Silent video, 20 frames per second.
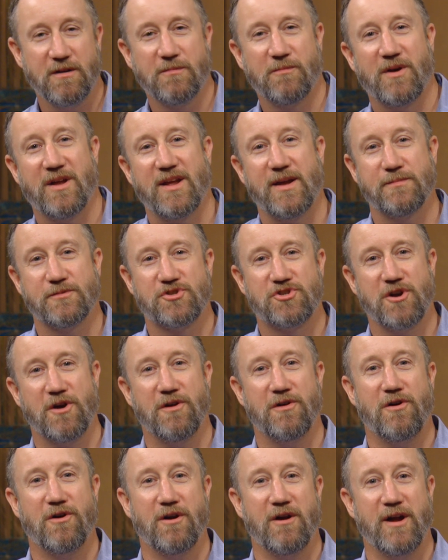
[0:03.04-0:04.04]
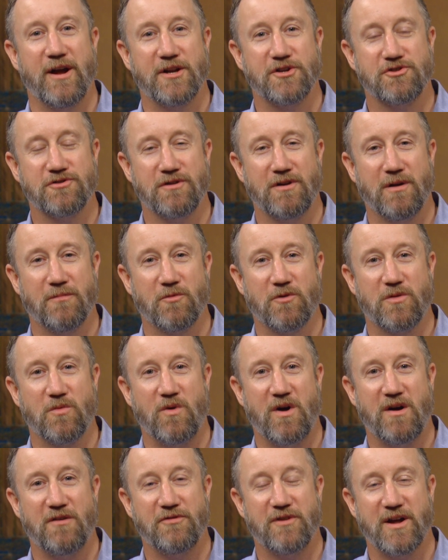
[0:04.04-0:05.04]
My name is John Hart Asher. I'm with the
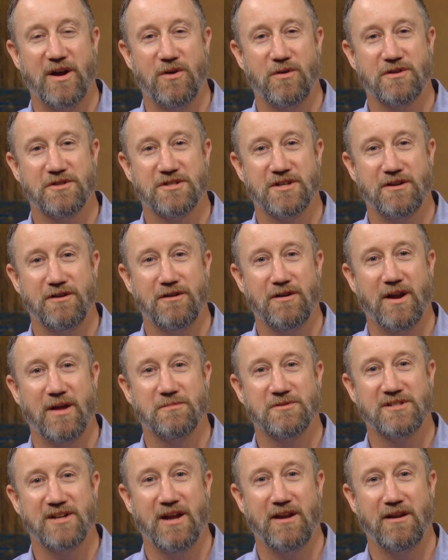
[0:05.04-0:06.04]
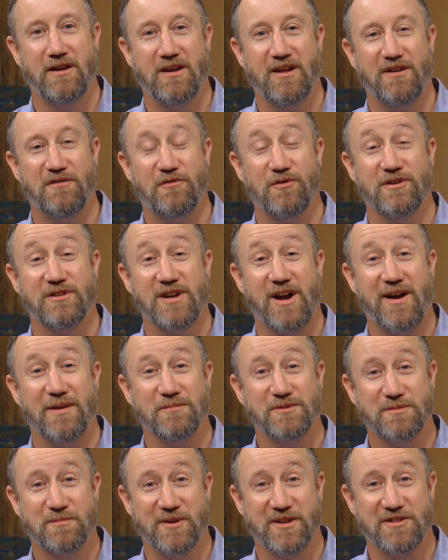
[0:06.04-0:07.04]
Wildflower Center, and I'm standing in for Tom
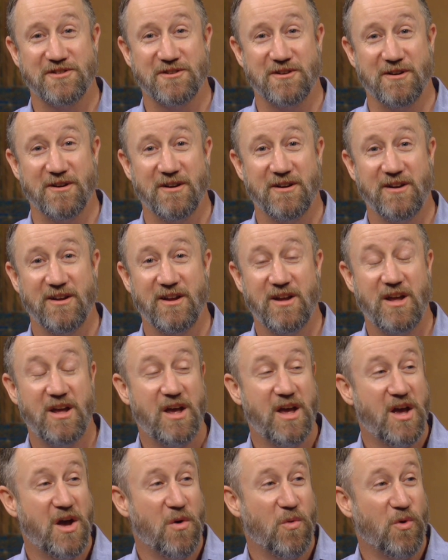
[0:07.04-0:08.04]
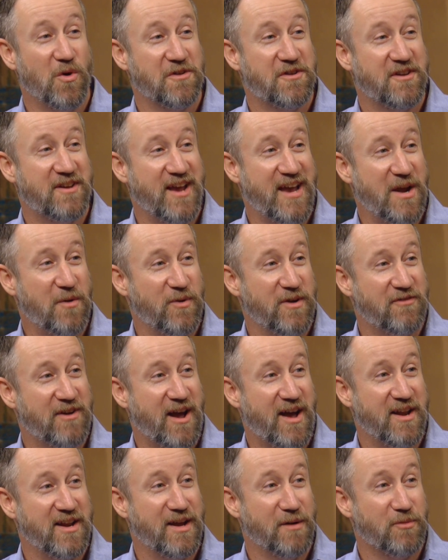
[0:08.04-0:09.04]
Spencer. Well, today we've
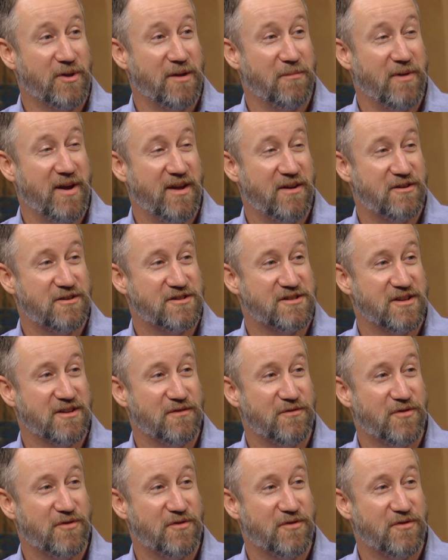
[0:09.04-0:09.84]
got Emily Manderson